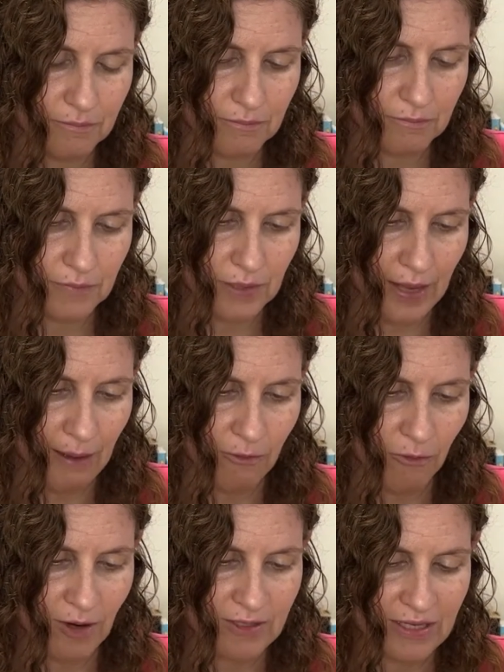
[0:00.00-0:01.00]
being able
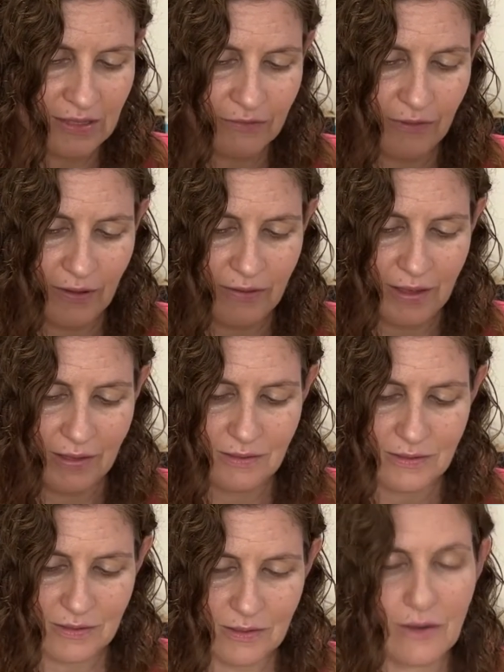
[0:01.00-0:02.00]
to identify
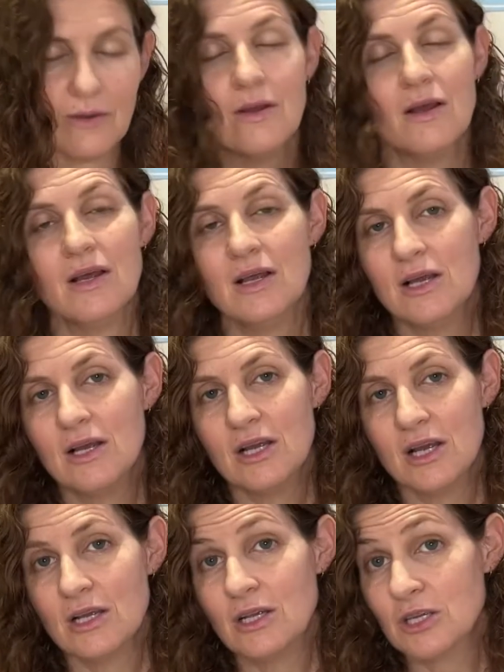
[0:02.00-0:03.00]
things. So
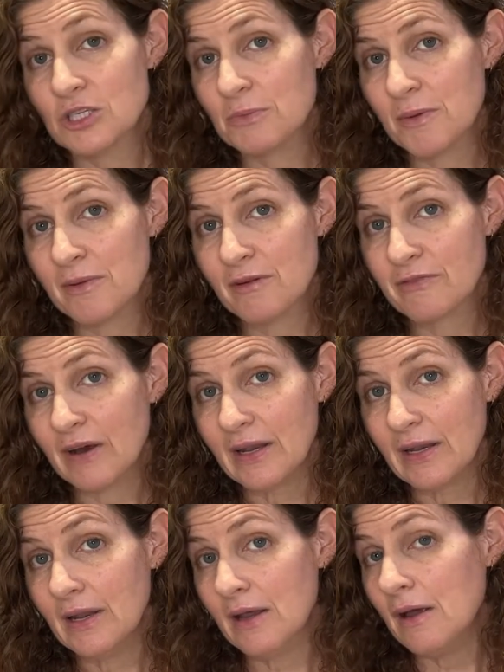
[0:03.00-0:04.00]
should be a bit of fun.
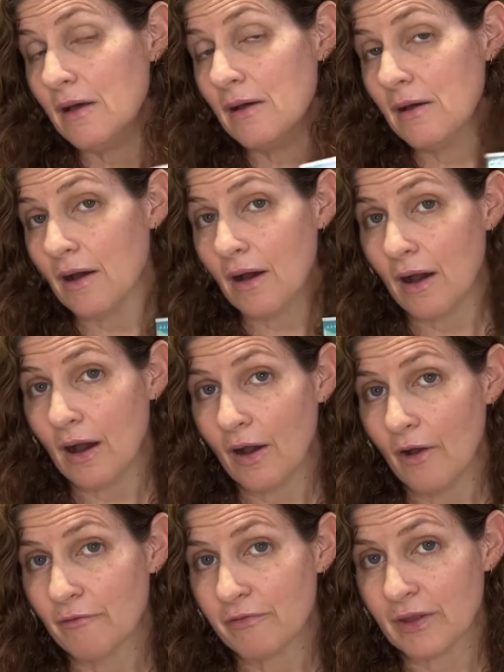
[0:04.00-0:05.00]

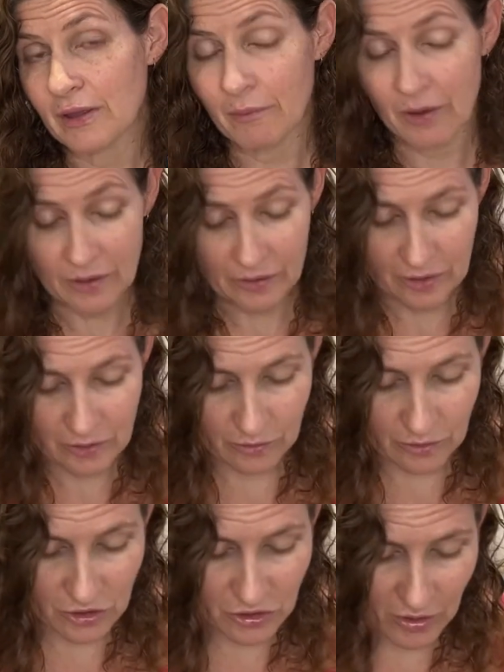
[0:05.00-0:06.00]
Hopefully my girls will
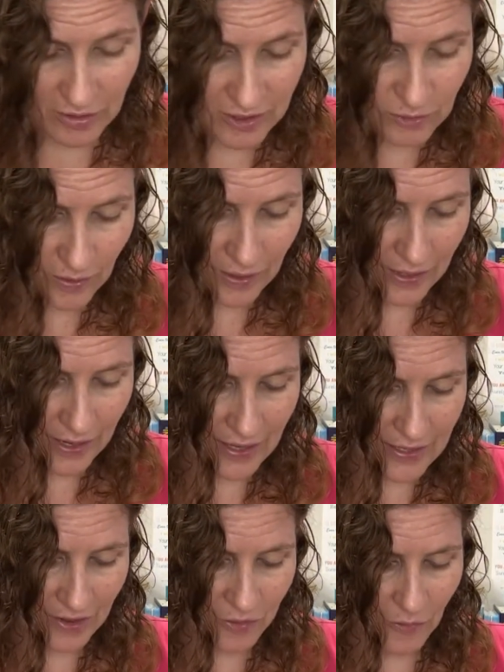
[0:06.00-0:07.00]
enjoy this one.
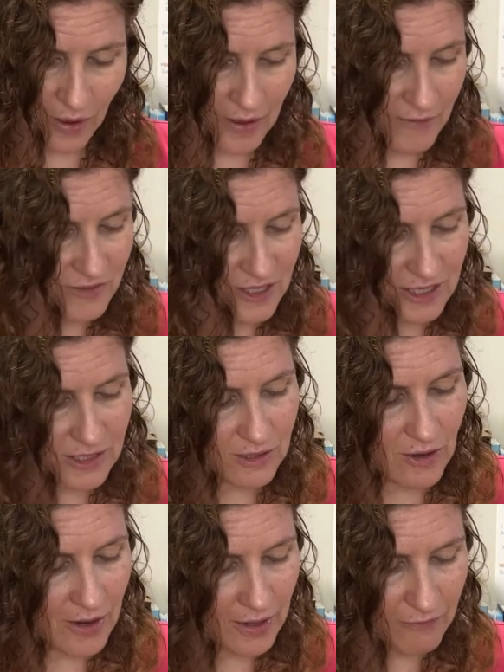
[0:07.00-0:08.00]
Another way of just
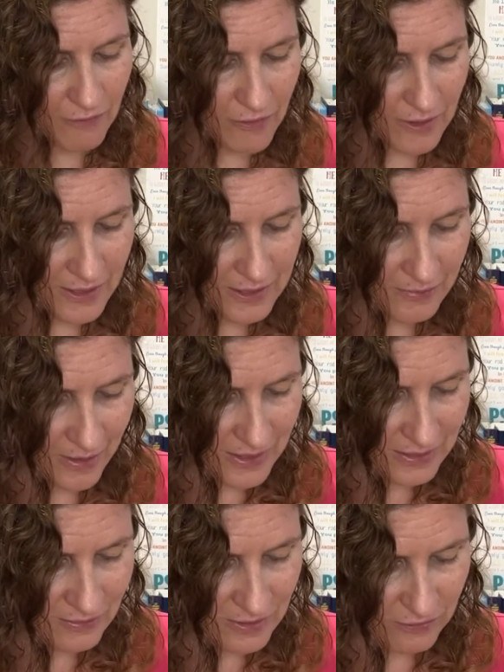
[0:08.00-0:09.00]
learning a few things about
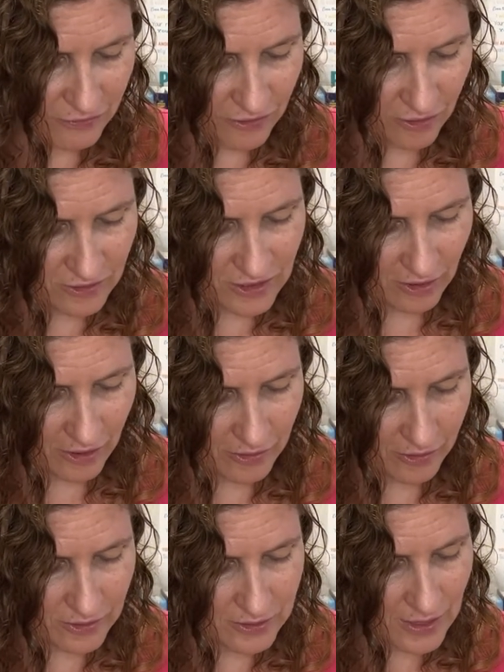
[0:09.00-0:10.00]
some different Aussie
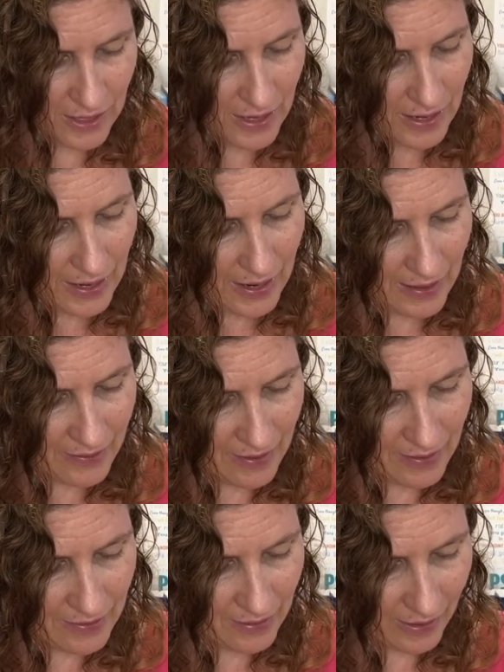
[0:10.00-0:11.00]
icons. And
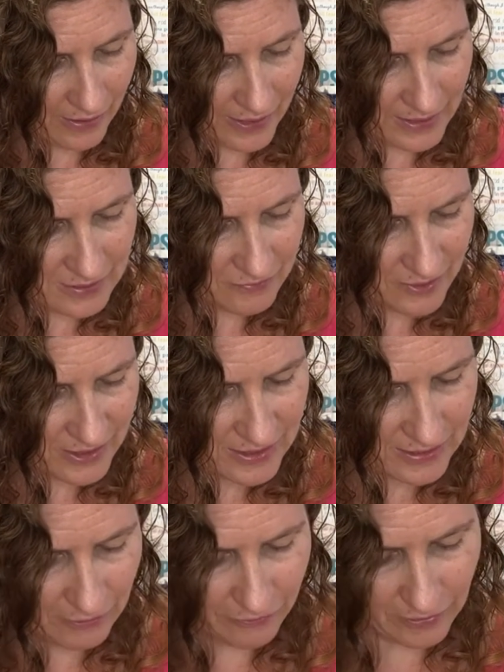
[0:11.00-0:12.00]
then I guess if there's
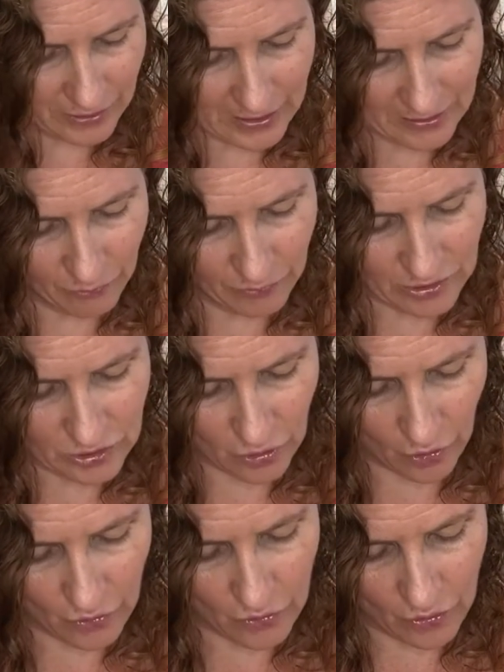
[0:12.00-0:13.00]
stuff on here that we
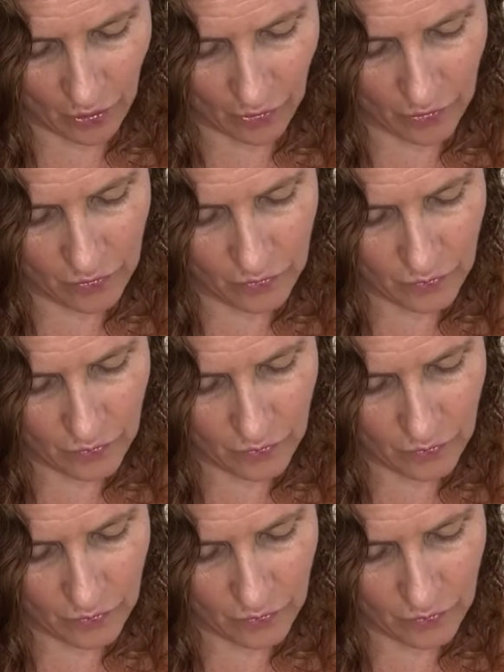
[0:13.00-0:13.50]
don't know,